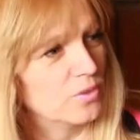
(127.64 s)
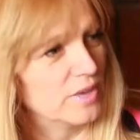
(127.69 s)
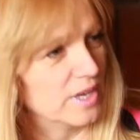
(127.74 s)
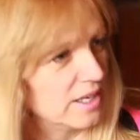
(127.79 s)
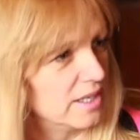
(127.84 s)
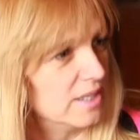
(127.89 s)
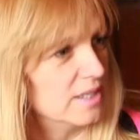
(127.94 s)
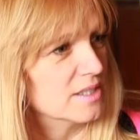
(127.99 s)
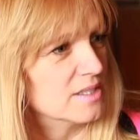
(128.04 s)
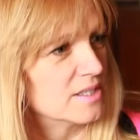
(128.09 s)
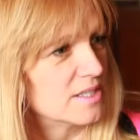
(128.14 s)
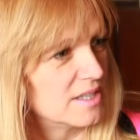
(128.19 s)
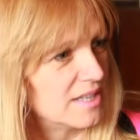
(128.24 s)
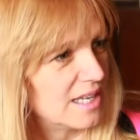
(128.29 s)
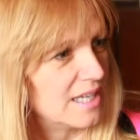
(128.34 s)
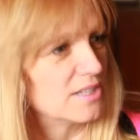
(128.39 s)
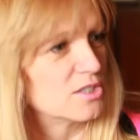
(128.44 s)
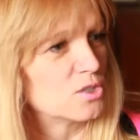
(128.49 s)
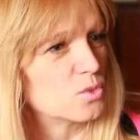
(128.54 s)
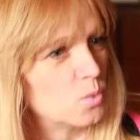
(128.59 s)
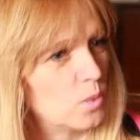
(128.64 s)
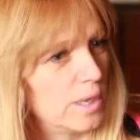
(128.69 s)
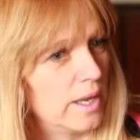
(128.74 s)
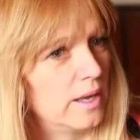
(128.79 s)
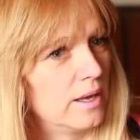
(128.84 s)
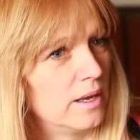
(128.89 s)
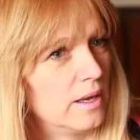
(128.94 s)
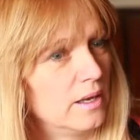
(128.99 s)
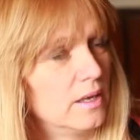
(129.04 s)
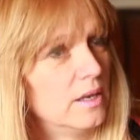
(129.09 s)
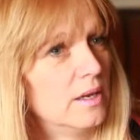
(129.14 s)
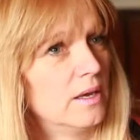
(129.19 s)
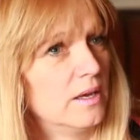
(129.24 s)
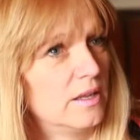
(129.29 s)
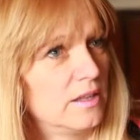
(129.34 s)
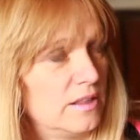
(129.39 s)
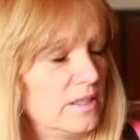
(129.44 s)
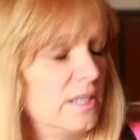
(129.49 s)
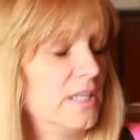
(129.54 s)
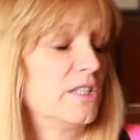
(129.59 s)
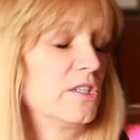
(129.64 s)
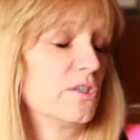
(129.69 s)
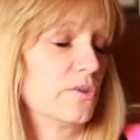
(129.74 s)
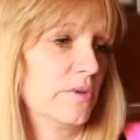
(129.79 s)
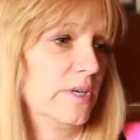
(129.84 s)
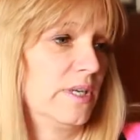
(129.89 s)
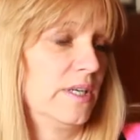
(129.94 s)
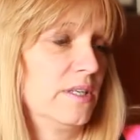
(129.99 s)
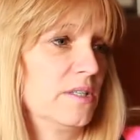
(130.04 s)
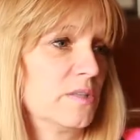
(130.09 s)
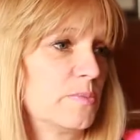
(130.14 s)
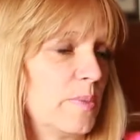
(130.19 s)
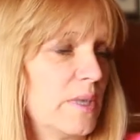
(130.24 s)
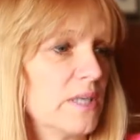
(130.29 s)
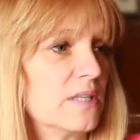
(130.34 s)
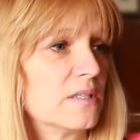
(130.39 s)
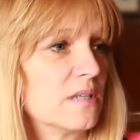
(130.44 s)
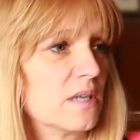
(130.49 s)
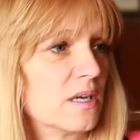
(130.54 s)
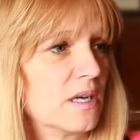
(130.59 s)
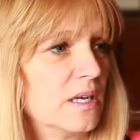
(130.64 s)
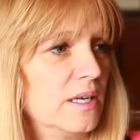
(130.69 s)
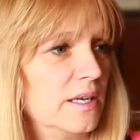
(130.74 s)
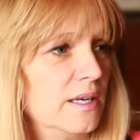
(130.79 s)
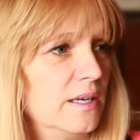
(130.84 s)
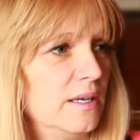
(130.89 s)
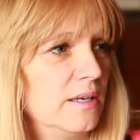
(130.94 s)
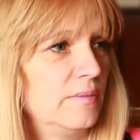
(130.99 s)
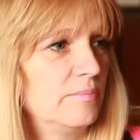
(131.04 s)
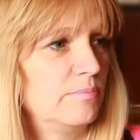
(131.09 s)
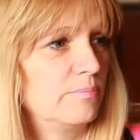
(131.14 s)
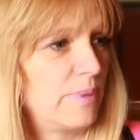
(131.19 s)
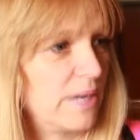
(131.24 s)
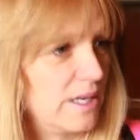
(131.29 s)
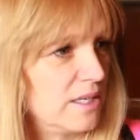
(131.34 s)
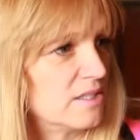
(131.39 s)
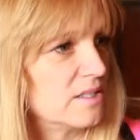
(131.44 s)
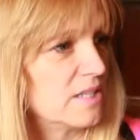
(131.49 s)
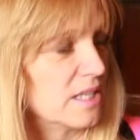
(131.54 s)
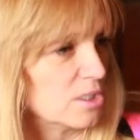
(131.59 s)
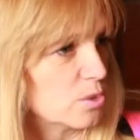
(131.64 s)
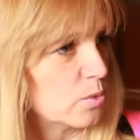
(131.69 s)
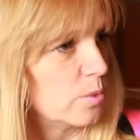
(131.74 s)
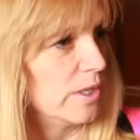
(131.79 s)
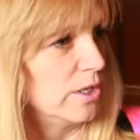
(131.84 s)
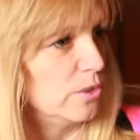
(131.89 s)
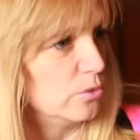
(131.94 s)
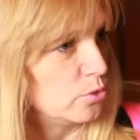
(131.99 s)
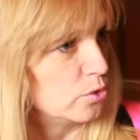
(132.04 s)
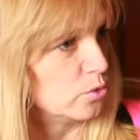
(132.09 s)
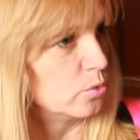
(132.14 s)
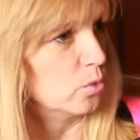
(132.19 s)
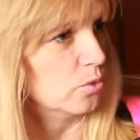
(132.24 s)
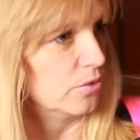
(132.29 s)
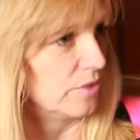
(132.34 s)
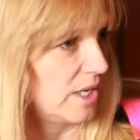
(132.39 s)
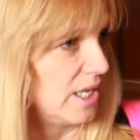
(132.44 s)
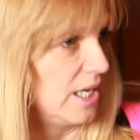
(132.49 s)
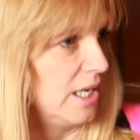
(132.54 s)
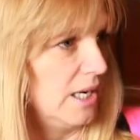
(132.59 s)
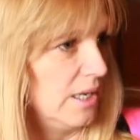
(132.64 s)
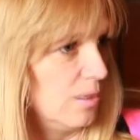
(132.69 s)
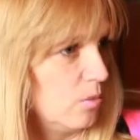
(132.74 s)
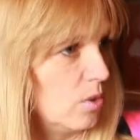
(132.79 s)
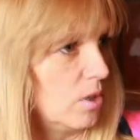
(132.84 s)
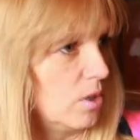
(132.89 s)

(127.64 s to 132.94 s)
that is. That's where theta is basically based. That's where you do all the healing